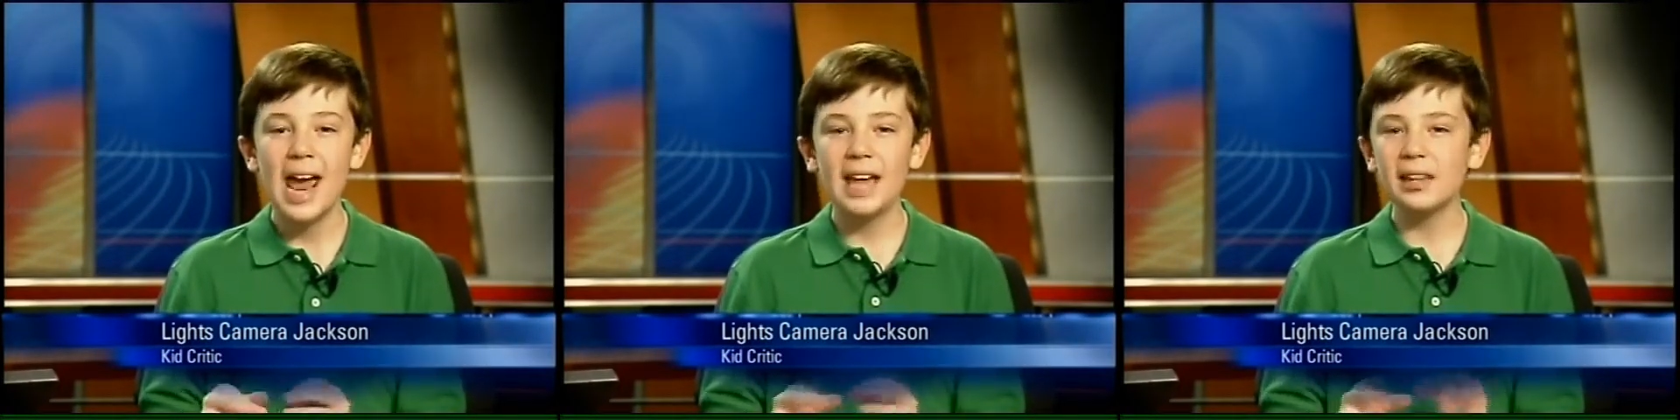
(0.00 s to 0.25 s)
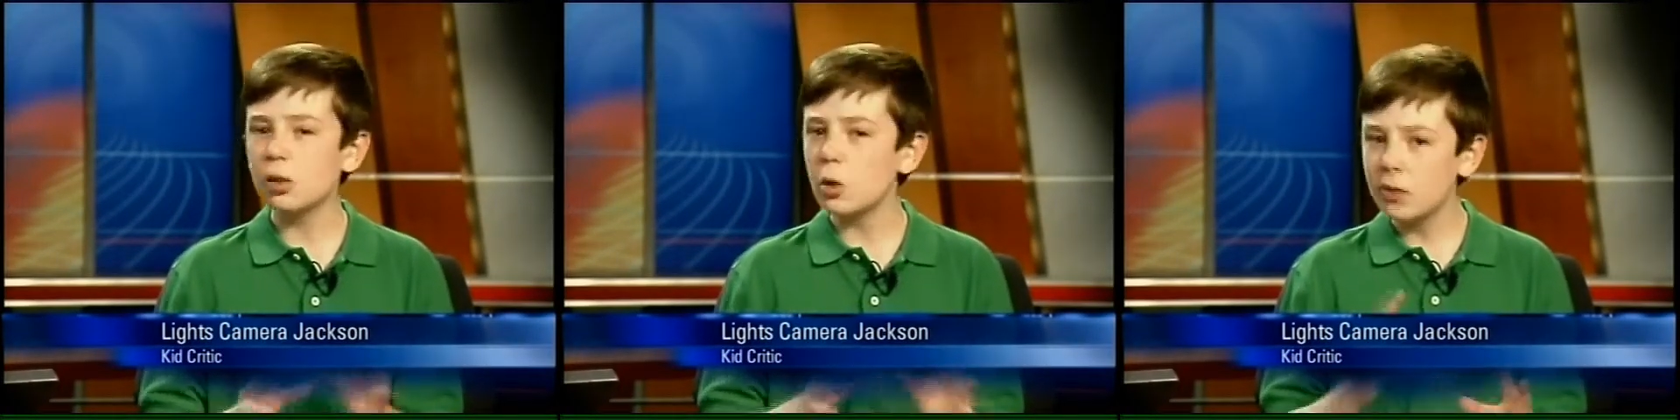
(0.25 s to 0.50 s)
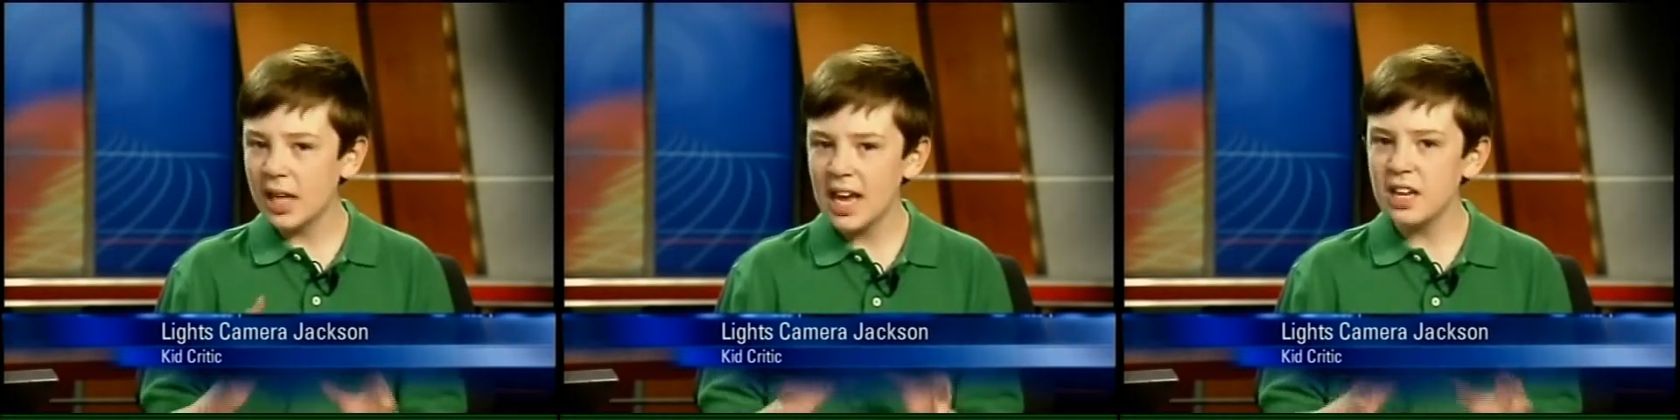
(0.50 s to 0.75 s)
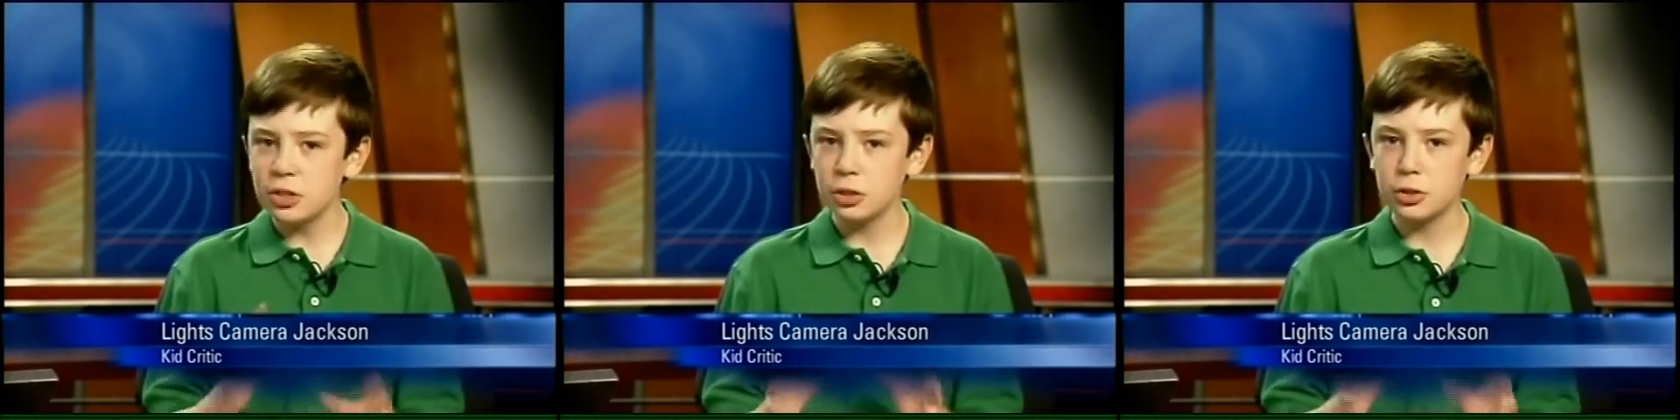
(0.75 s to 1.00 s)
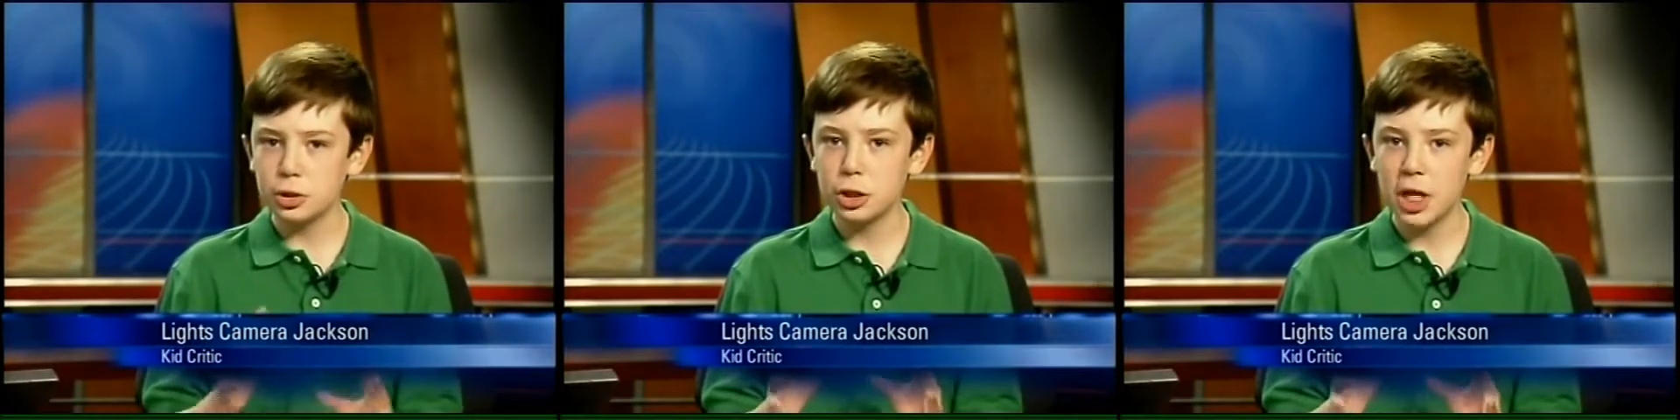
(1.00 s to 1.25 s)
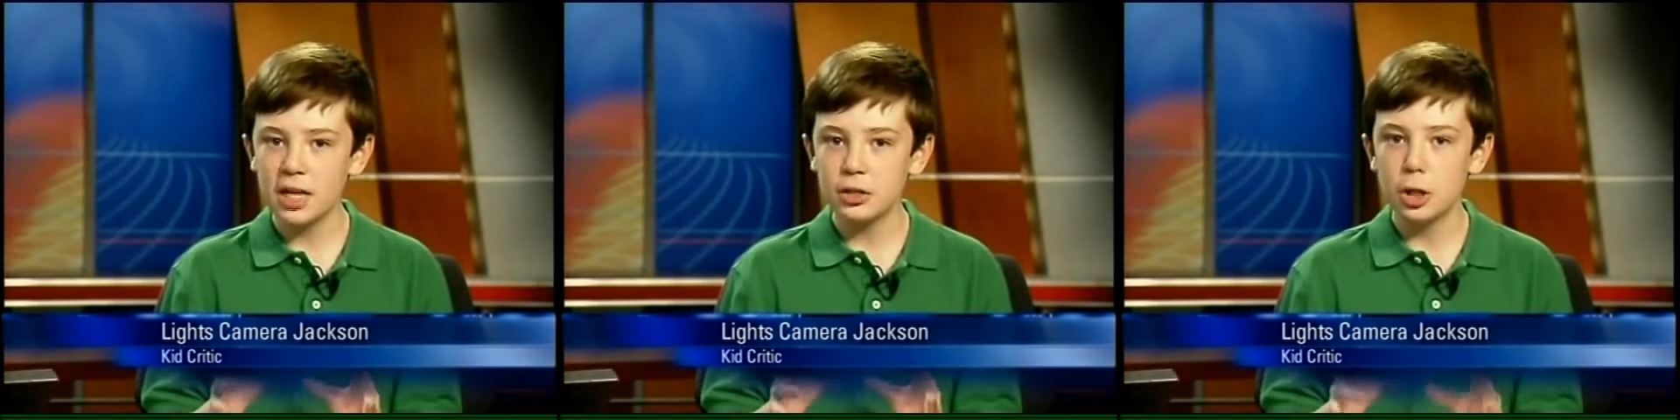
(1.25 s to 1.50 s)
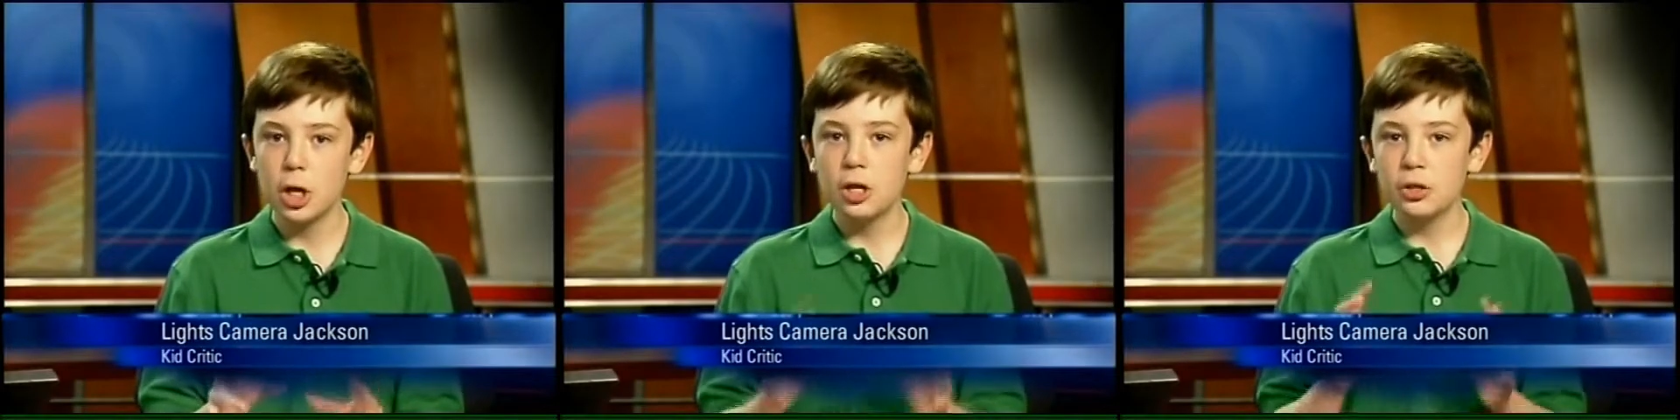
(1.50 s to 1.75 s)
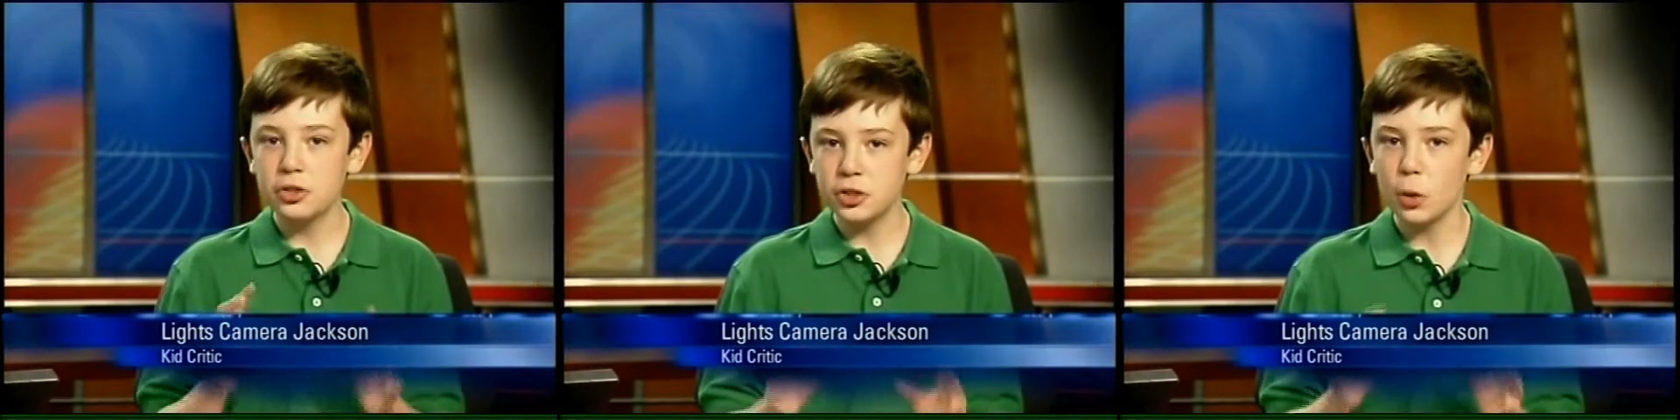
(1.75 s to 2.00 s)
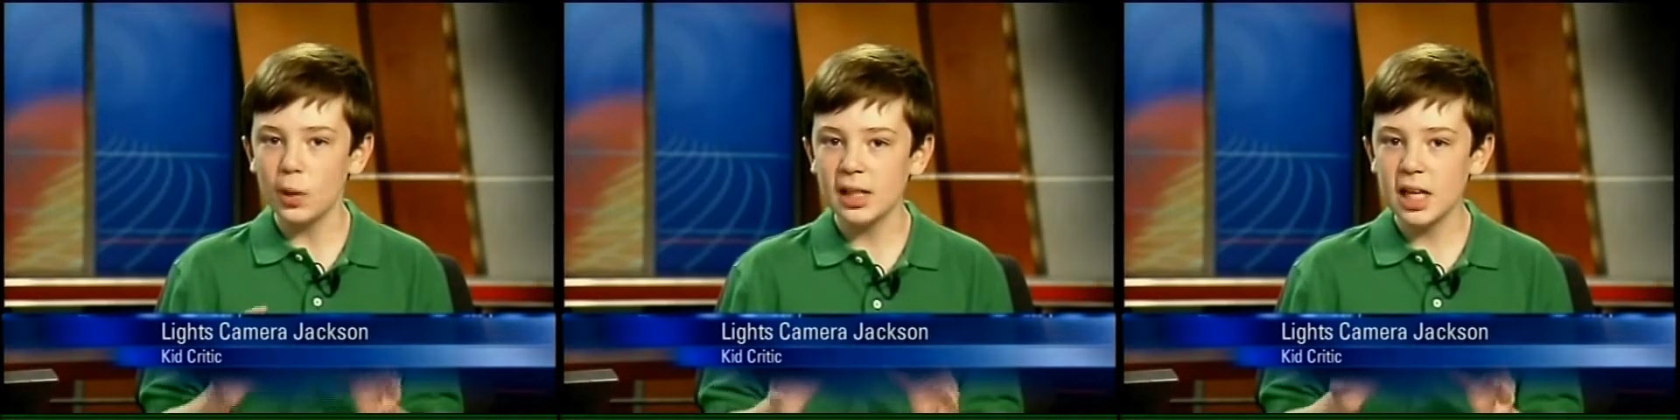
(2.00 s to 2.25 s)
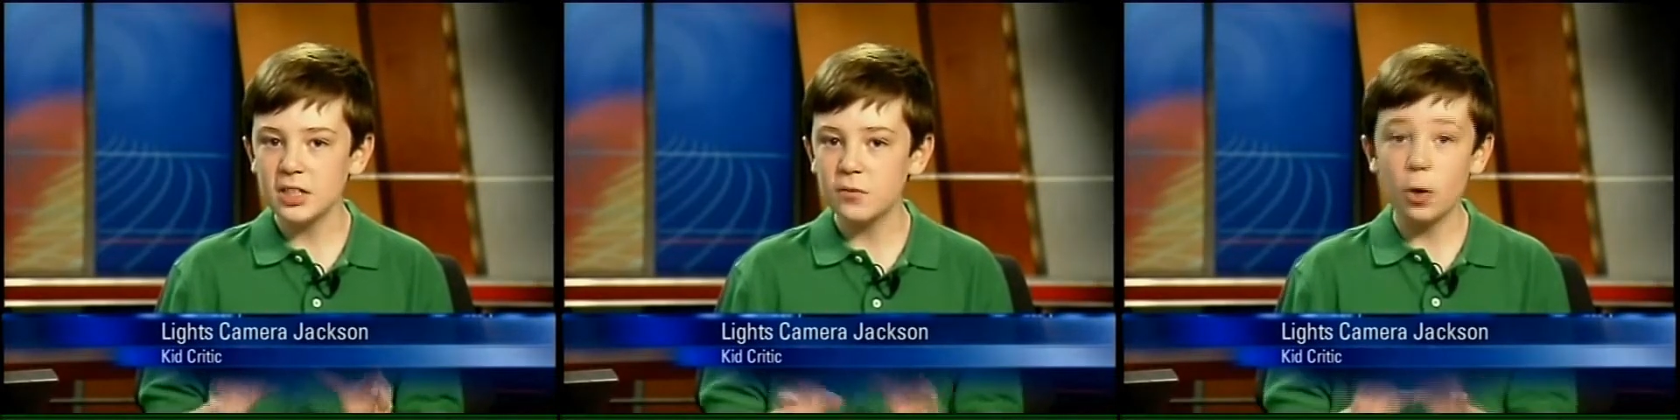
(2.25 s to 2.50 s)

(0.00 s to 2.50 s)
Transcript: and the locations change, the storylines